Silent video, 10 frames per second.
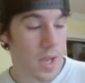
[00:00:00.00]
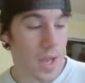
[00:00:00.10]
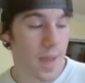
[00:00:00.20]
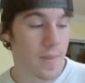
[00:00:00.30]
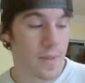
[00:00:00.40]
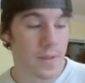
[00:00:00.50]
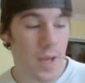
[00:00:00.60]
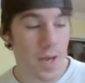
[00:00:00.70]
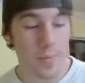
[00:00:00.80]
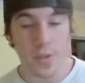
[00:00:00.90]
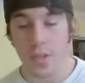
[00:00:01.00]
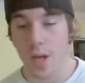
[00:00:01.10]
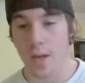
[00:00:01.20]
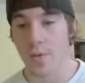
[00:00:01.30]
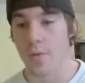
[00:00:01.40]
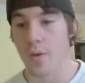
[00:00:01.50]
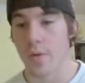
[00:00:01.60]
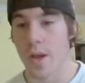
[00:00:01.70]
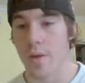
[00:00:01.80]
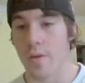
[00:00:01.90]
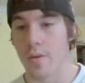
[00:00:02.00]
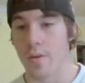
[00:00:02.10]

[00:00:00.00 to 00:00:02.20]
And the Hypersonic will go down.